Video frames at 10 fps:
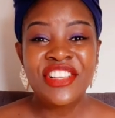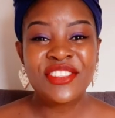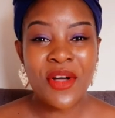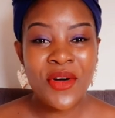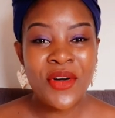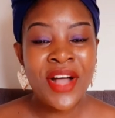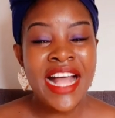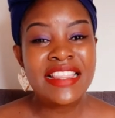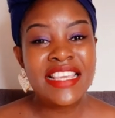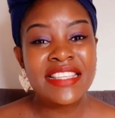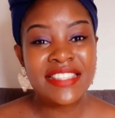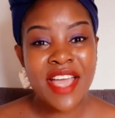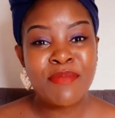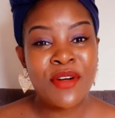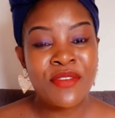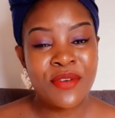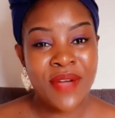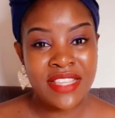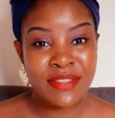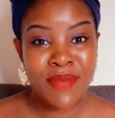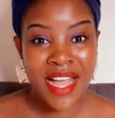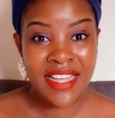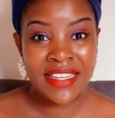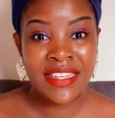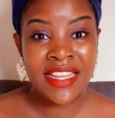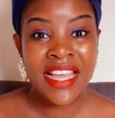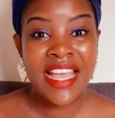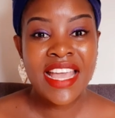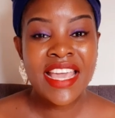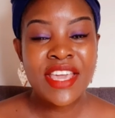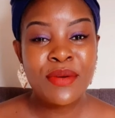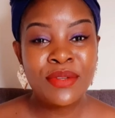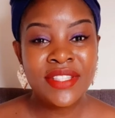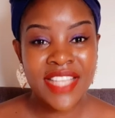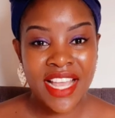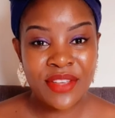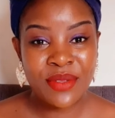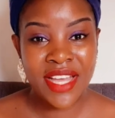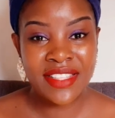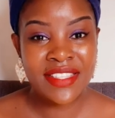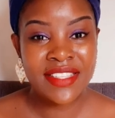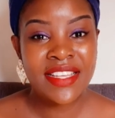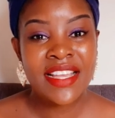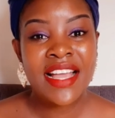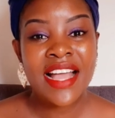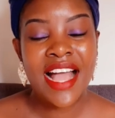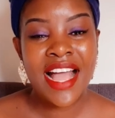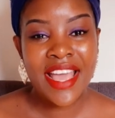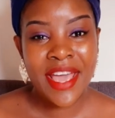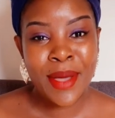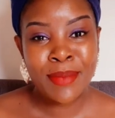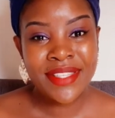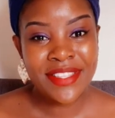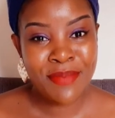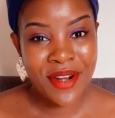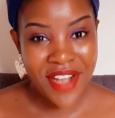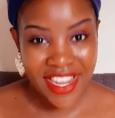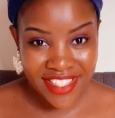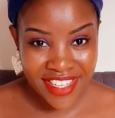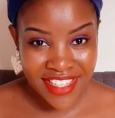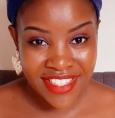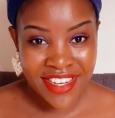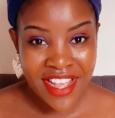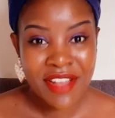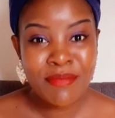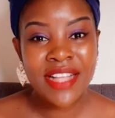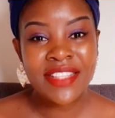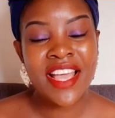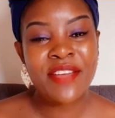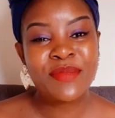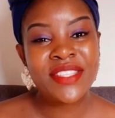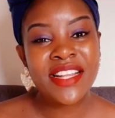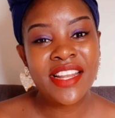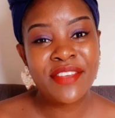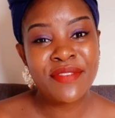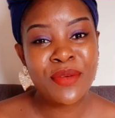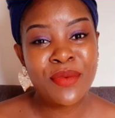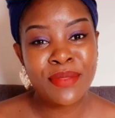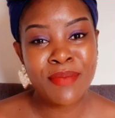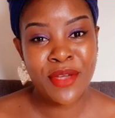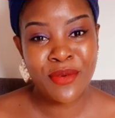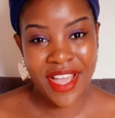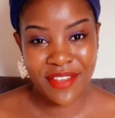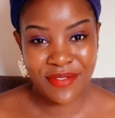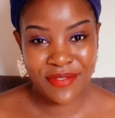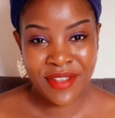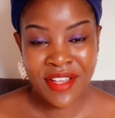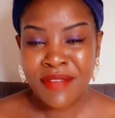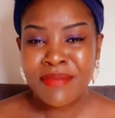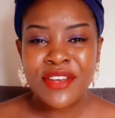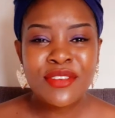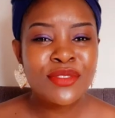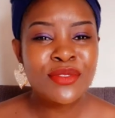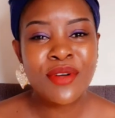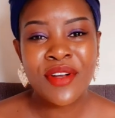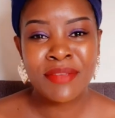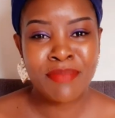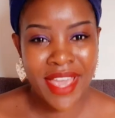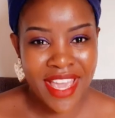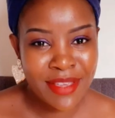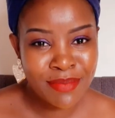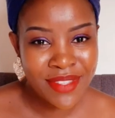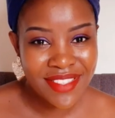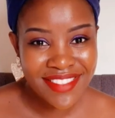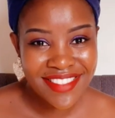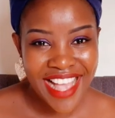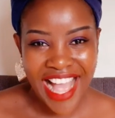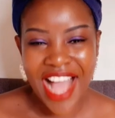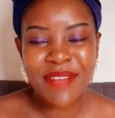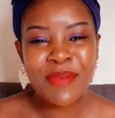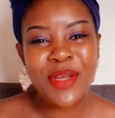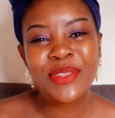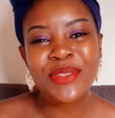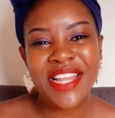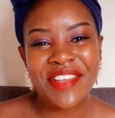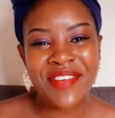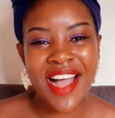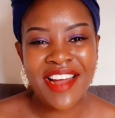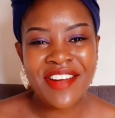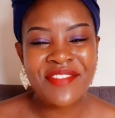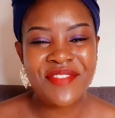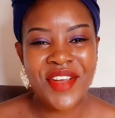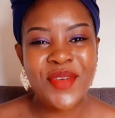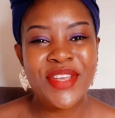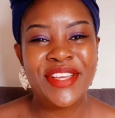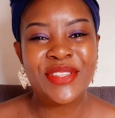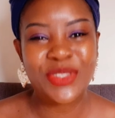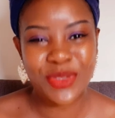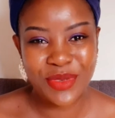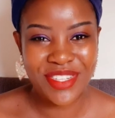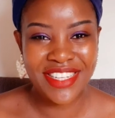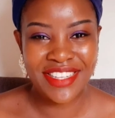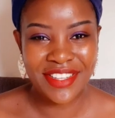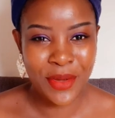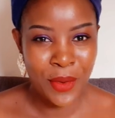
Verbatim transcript: So this type of a white man, he will tell you that I am separated, but I'm still living with my wife. But don't worry, babes, I'm going to leave her very soon.